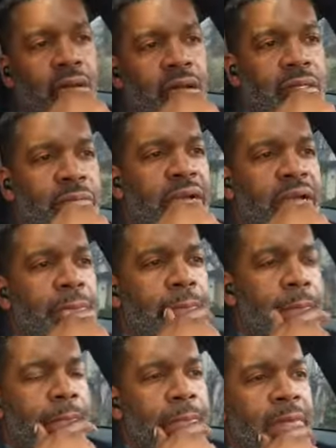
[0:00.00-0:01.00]
That's right.
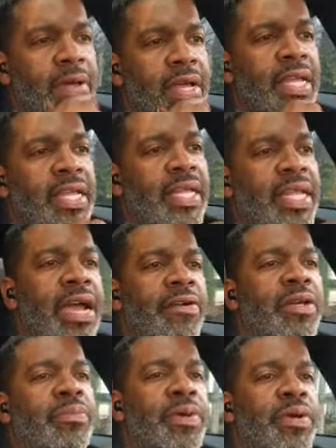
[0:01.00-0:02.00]

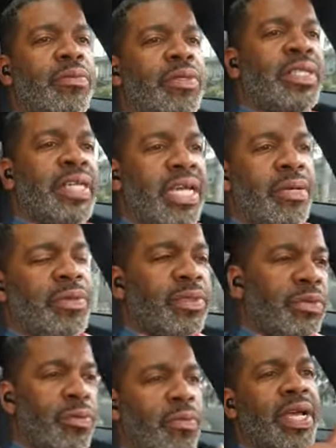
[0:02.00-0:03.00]
Larry Bird was able
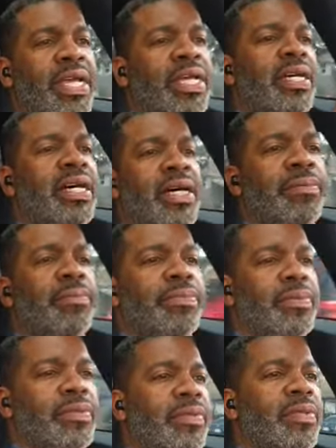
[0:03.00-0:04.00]
to wake up
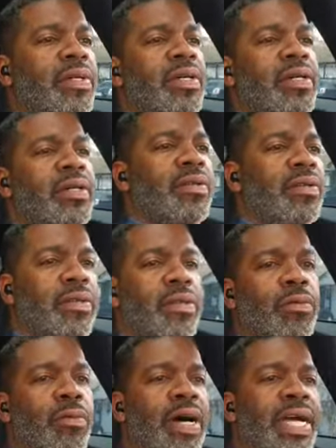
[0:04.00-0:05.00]

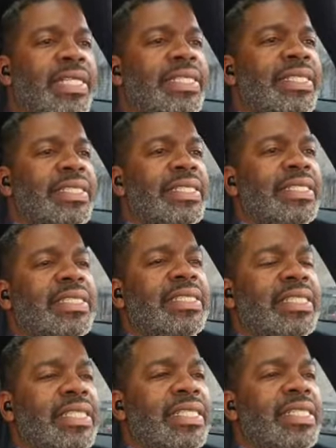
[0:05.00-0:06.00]
the whites
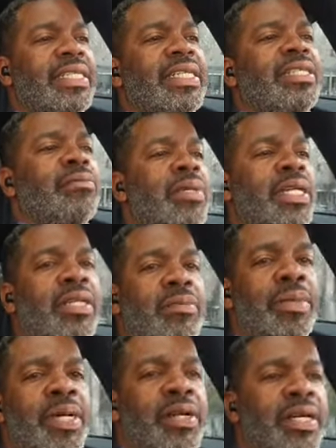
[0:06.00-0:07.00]
in middle
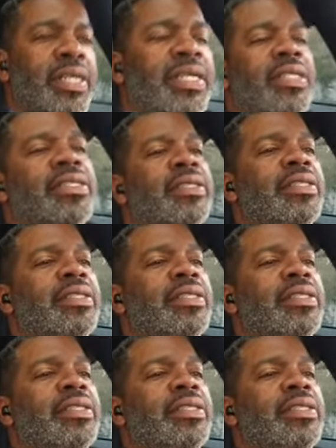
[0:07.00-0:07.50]
America,